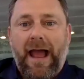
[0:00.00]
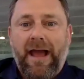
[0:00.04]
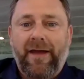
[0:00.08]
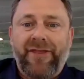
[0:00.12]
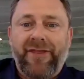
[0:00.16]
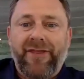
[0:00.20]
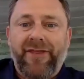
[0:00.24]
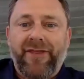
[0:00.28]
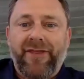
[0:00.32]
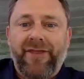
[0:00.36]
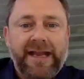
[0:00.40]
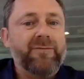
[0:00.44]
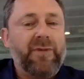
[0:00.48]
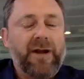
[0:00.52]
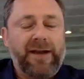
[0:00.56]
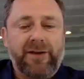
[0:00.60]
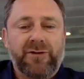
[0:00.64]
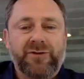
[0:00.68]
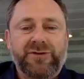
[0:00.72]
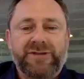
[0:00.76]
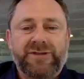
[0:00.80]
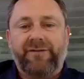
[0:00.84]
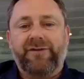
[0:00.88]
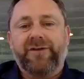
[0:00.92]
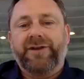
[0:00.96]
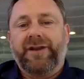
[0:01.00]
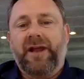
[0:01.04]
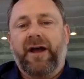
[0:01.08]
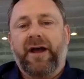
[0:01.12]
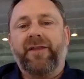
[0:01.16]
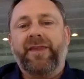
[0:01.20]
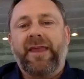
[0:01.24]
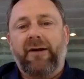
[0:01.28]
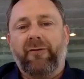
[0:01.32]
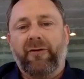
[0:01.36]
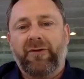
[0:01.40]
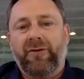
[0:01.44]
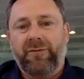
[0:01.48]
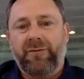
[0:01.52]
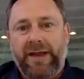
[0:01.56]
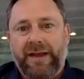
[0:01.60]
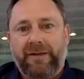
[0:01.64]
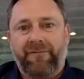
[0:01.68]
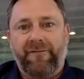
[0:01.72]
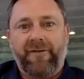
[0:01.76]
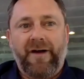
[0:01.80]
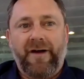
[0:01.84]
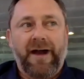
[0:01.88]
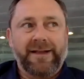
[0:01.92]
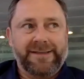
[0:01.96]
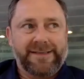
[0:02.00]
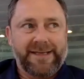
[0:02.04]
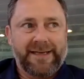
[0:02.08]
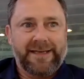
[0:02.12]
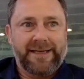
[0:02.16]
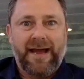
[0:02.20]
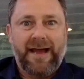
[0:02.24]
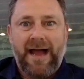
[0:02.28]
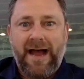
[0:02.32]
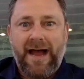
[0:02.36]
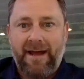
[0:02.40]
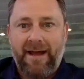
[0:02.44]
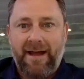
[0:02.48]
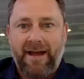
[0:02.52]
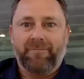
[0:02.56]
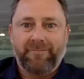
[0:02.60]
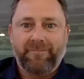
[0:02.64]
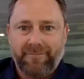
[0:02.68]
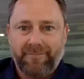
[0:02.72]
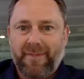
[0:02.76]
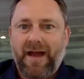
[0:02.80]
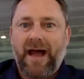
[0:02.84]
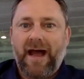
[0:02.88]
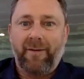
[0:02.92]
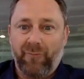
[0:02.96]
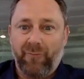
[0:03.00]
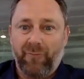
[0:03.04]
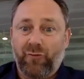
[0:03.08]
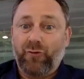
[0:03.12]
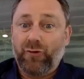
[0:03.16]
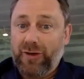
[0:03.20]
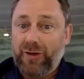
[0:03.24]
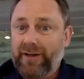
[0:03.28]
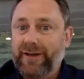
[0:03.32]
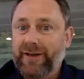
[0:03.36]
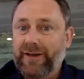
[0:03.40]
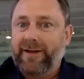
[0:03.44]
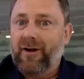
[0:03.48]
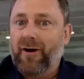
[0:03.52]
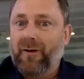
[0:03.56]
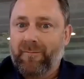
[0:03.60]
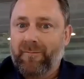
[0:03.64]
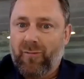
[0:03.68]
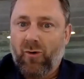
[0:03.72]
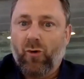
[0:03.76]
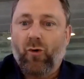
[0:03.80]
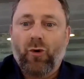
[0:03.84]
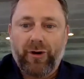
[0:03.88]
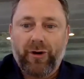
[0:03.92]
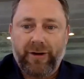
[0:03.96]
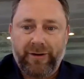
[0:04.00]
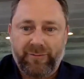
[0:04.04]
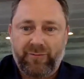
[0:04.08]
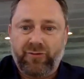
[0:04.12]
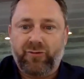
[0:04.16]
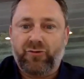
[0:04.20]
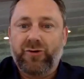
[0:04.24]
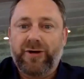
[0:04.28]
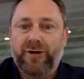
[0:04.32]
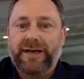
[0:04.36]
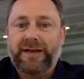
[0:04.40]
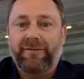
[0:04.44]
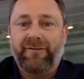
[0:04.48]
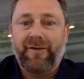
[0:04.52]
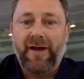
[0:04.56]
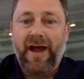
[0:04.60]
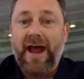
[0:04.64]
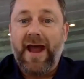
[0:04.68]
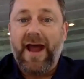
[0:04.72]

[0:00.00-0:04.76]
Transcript: I think anybody who's ever done that with me finds that I'm I'm really on board pretty mm-hmm.